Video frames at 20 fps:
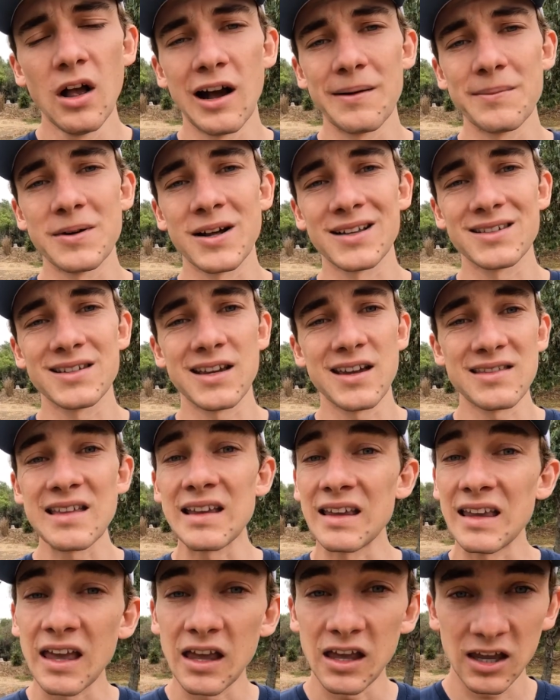I'm not saying
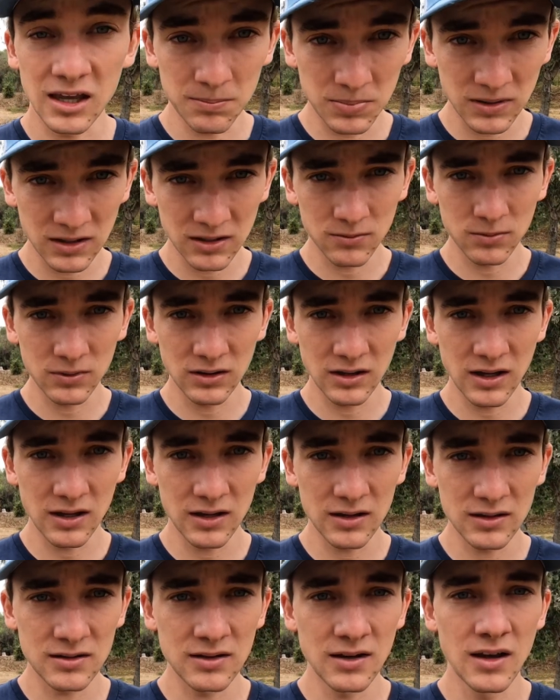they can't be good with
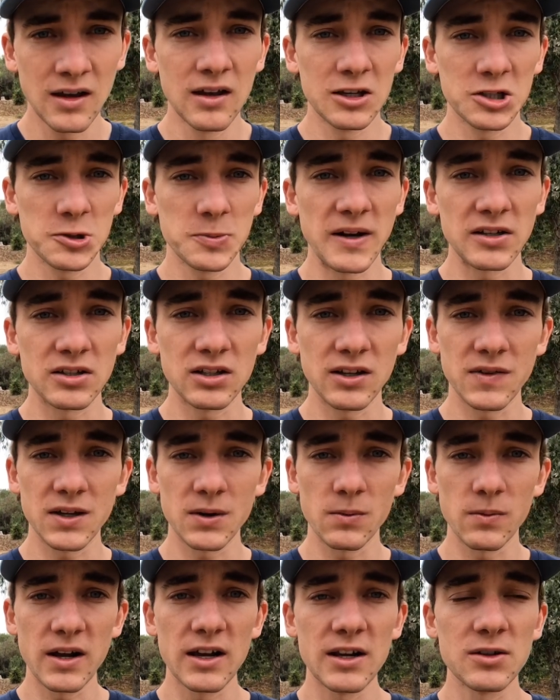kids, especially if
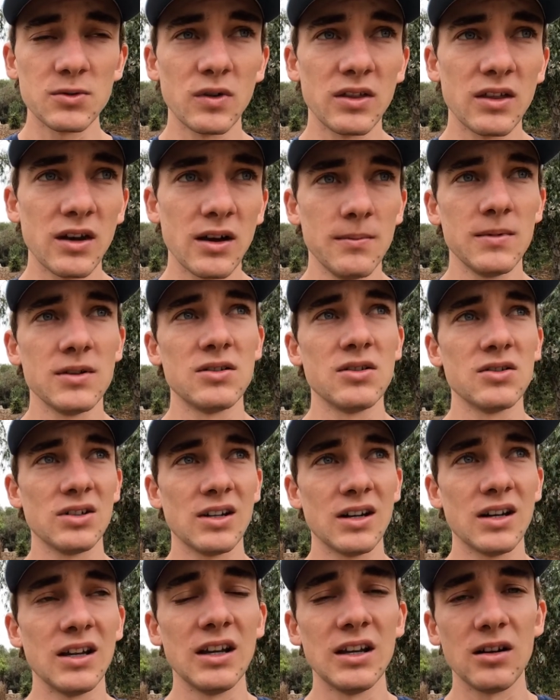they're raised with them. It's just
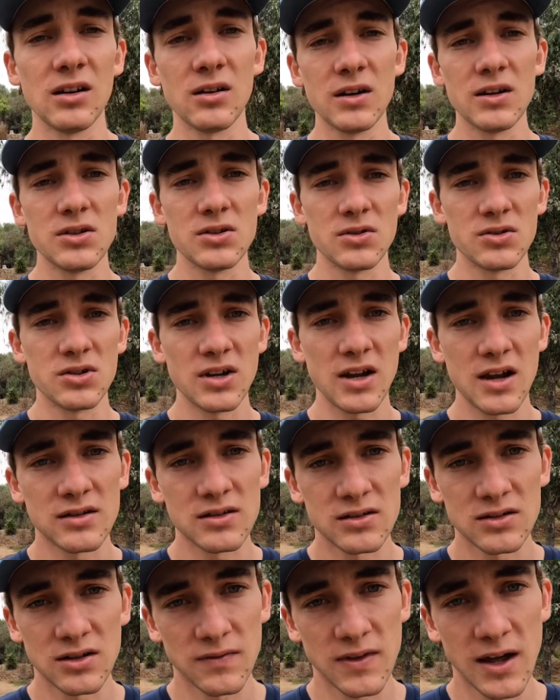gonna increase your
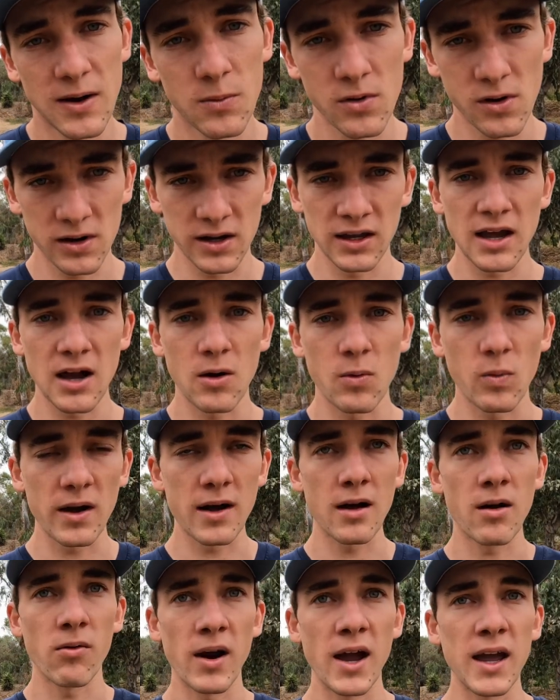chances of that working out
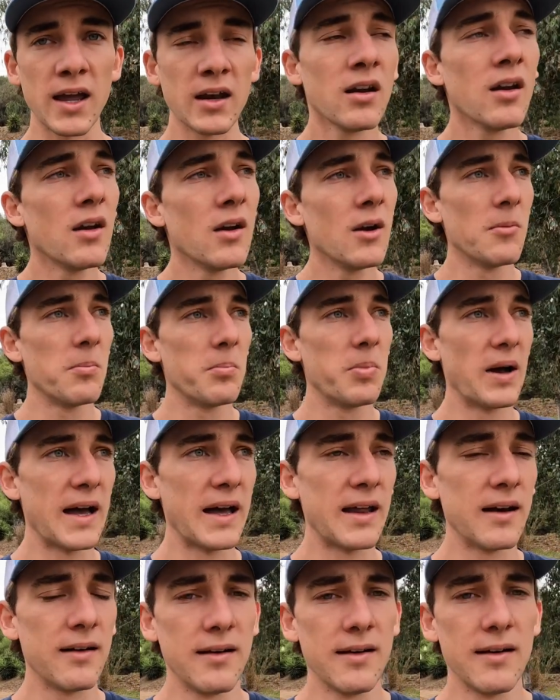well, right?
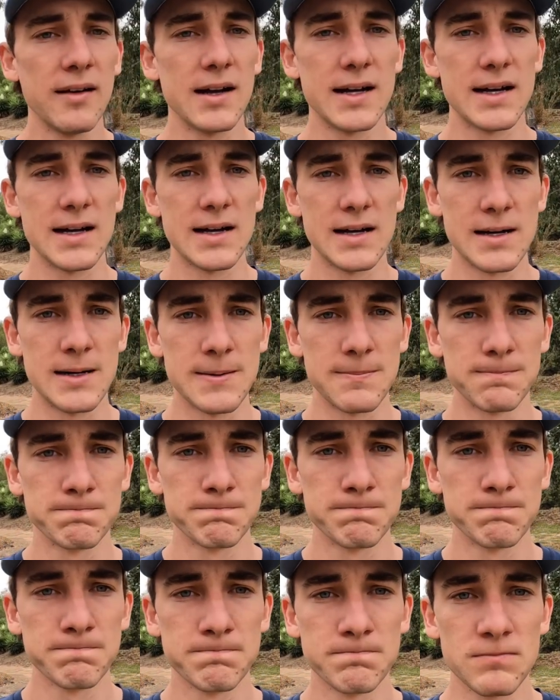But um,
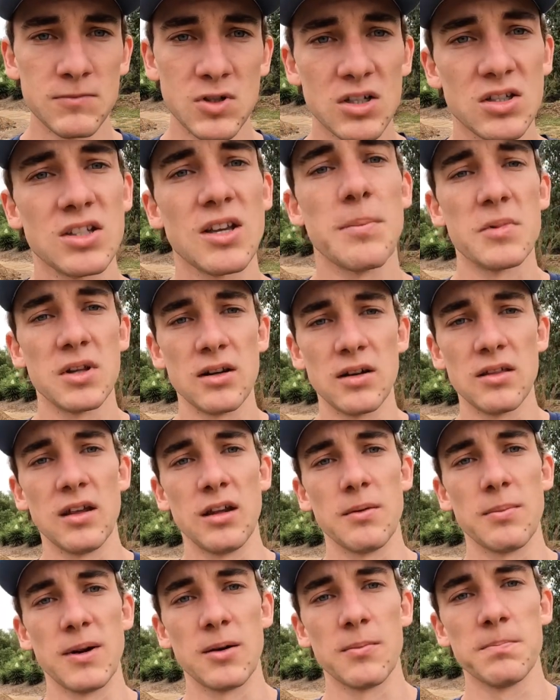just something to
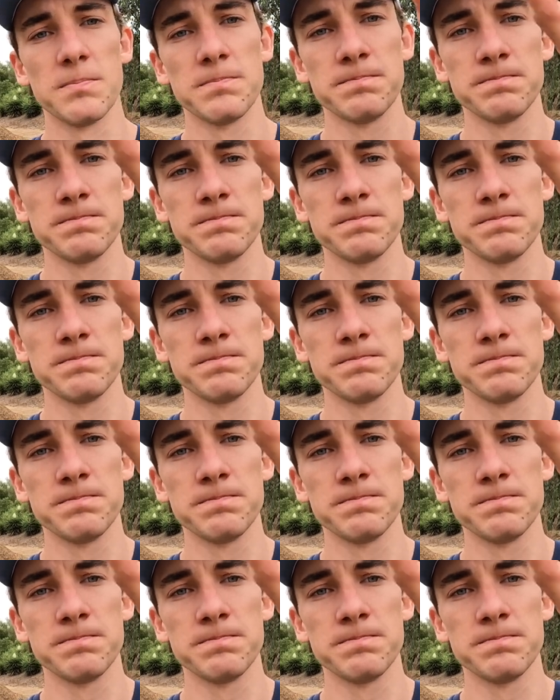think about.